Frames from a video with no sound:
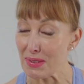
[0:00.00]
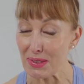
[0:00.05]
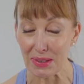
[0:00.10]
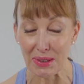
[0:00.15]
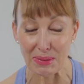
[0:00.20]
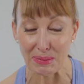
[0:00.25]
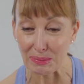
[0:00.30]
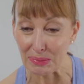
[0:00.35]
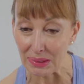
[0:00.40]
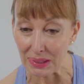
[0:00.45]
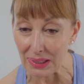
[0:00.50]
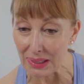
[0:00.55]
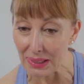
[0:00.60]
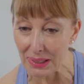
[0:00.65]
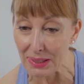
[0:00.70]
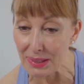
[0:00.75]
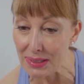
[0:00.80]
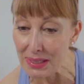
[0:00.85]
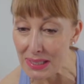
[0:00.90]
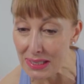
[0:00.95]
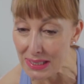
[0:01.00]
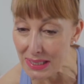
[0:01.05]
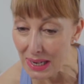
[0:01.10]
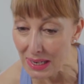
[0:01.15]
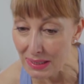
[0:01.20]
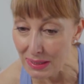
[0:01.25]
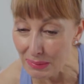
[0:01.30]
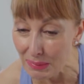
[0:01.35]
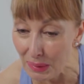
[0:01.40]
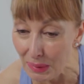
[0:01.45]
completely
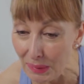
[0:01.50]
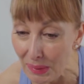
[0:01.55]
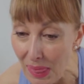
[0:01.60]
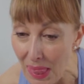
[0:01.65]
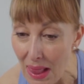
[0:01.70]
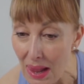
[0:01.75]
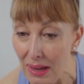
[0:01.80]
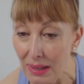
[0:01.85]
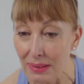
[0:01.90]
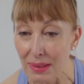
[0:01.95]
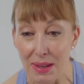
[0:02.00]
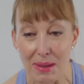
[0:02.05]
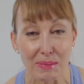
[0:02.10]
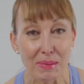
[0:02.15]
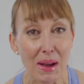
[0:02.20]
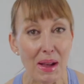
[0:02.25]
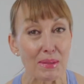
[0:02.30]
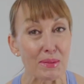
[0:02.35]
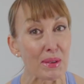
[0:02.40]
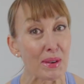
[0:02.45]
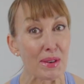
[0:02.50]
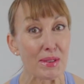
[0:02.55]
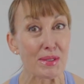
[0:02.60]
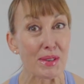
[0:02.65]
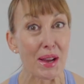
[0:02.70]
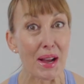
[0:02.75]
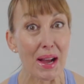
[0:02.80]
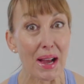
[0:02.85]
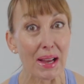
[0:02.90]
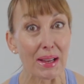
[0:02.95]
understandable that you might want to
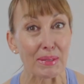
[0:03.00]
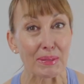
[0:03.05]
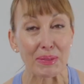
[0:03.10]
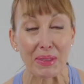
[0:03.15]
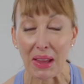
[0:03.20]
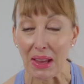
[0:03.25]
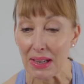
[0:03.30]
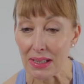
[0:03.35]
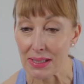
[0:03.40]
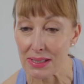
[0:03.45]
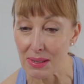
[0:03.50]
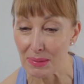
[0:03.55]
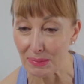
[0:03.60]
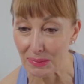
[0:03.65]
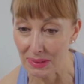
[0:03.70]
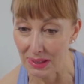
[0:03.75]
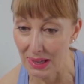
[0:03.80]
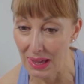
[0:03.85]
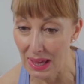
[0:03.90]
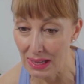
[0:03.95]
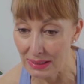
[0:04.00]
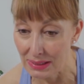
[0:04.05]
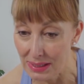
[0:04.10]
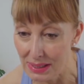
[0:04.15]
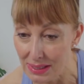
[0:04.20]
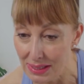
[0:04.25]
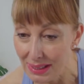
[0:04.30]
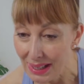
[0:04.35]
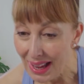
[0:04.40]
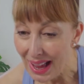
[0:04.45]
try something
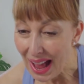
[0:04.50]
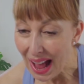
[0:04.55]
else.